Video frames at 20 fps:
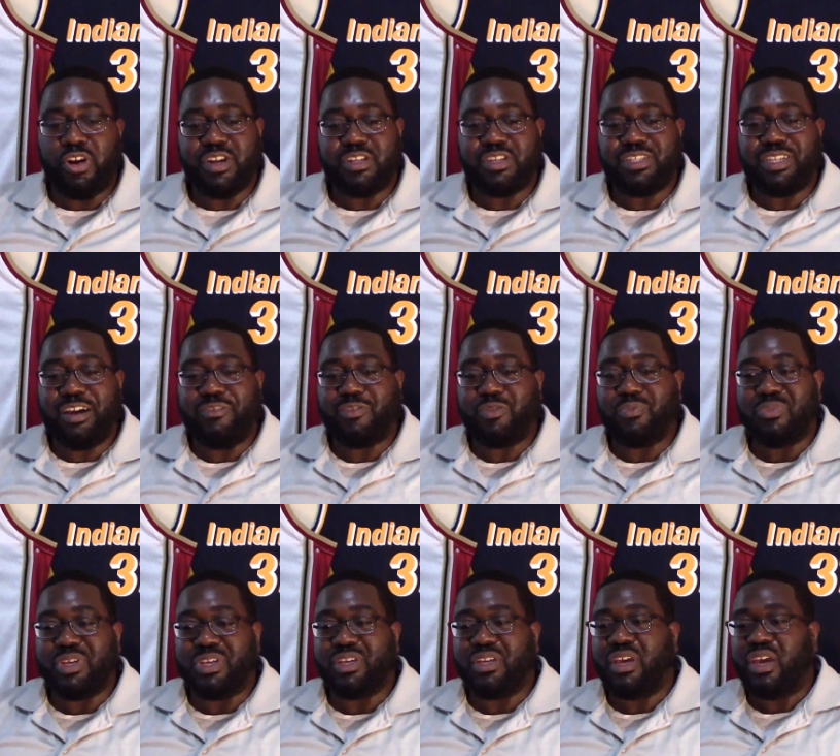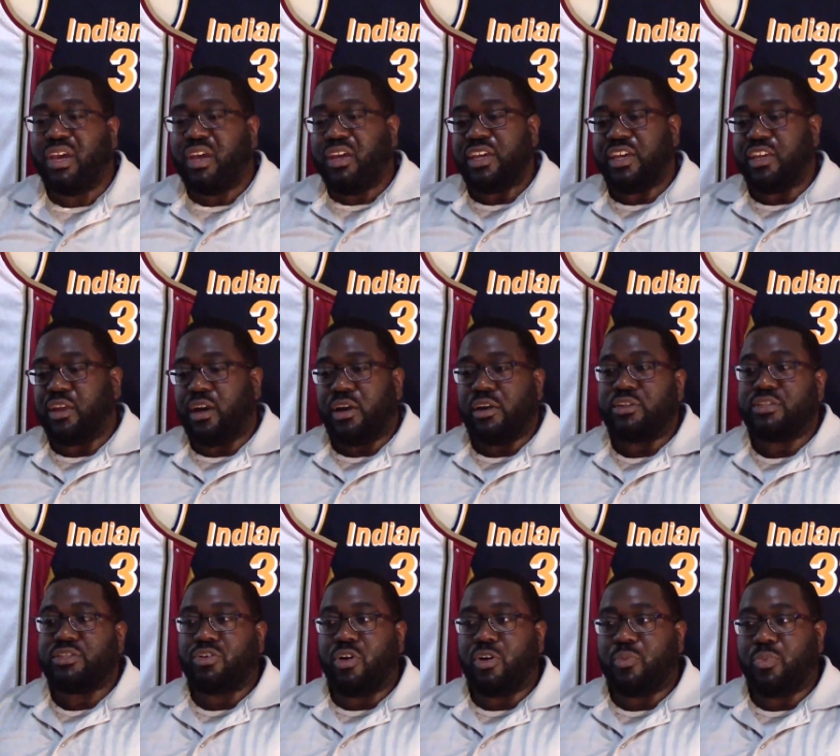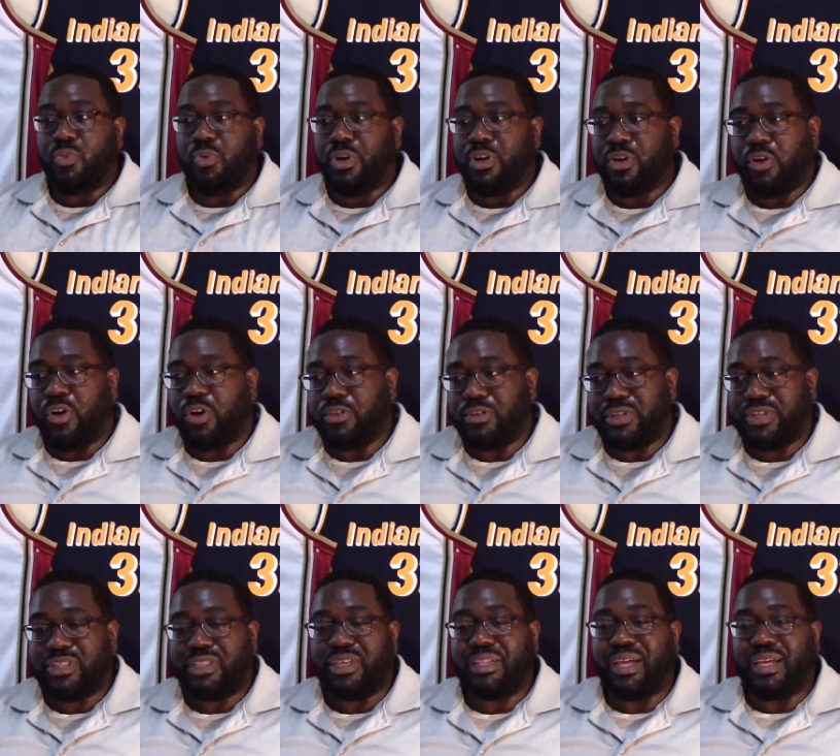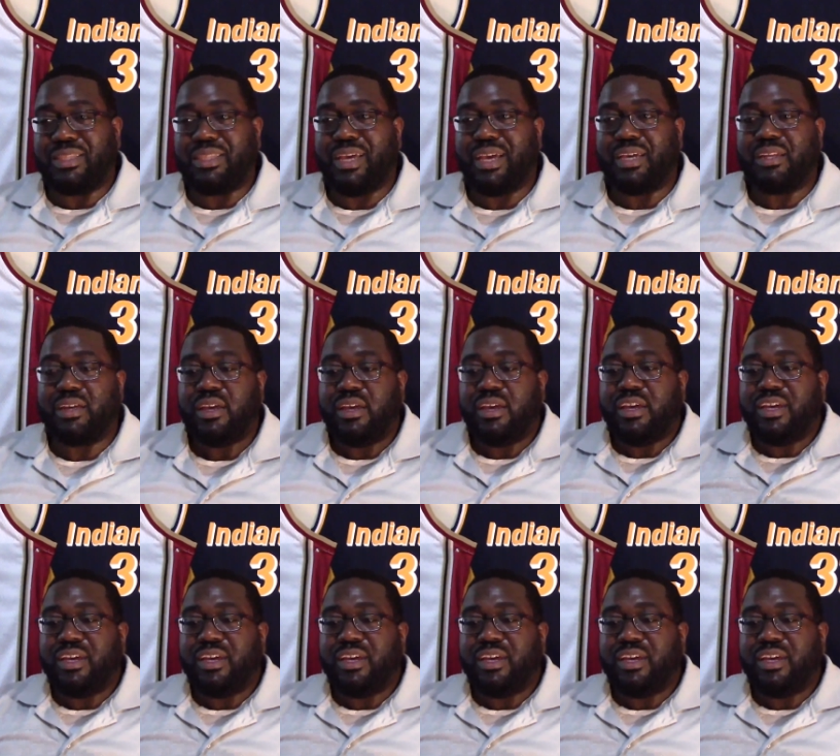He doesn't have to be an all-star point guard or anything like that.